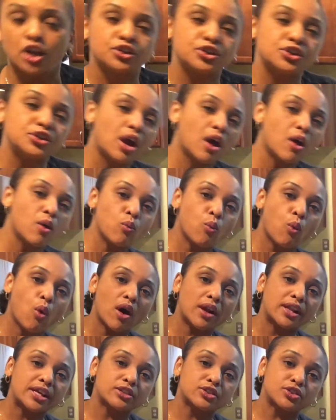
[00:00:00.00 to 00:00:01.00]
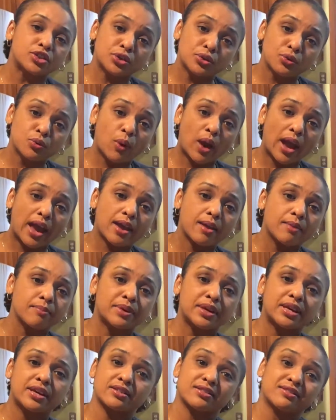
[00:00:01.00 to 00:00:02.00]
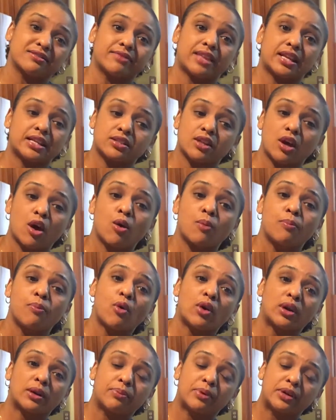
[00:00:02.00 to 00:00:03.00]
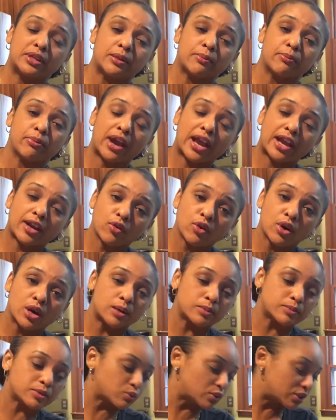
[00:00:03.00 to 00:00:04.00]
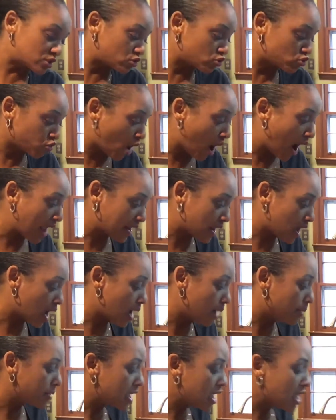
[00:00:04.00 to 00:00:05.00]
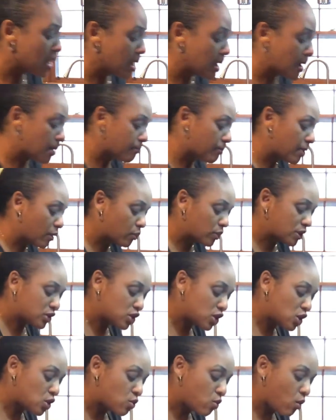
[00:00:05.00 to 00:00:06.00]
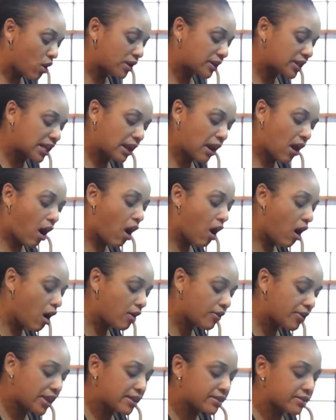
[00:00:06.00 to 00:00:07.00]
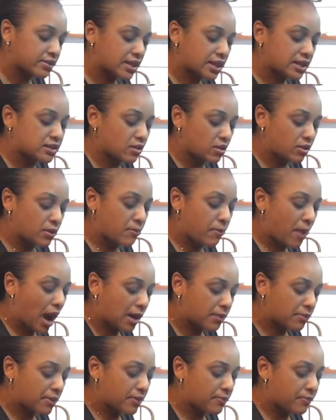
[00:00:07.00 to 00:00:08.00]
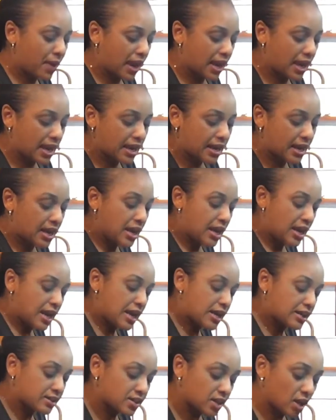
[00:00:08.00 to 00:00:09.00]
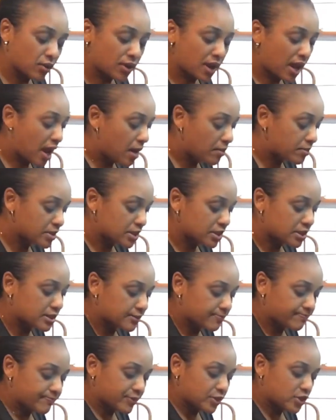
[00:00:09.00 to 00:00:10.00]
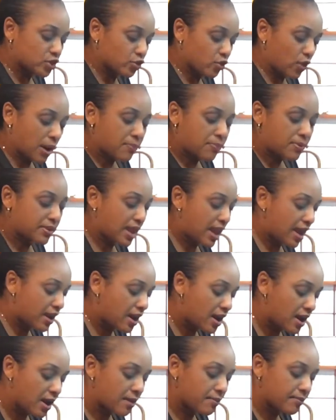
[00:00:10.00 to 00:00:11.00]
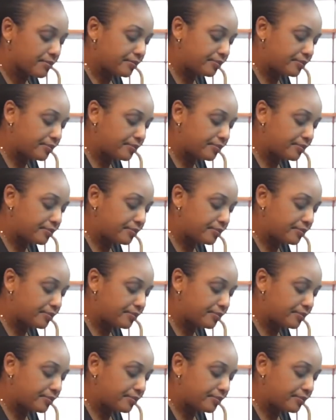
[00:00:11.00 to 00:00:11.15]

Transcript: You don't want it too wet because that's the whole point of putting the breadcrumbs, was to dry it up. But we do want to get all that's on the bottom of the pan. And so now I'm just scraping that up.